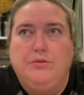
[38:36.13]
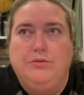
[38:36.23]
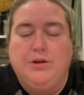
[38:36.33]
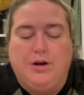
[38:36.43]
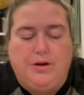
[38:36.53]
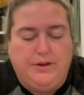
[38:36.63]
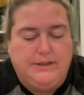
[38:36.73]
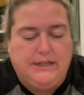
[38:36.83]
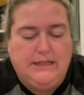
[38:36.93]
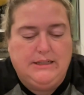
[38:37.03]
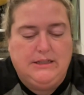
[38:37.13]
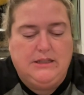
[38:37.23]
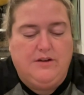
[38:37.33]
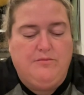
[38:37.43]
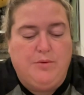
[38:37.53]
with all the seasons
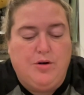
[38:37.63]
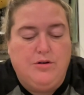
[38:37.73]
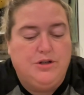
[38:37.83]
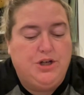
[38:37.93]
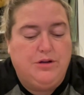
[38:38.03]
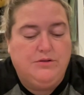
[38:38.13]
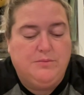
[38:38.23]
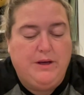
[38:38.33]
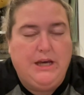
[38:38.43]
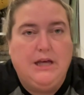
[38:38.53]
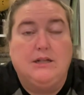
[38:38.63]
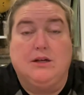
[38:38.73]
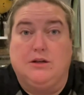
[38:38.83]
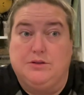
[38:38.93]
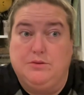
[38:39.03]
of Murder Chose Me. It's
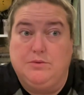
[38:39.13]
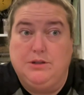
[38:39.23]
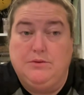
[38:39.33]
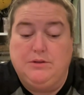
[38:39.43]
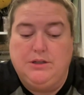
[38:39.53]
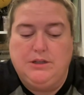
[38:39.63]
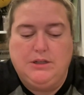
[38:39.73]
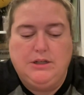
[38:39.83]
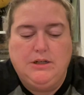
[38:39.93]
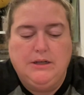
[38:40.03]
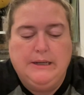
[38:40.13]
also really, really good.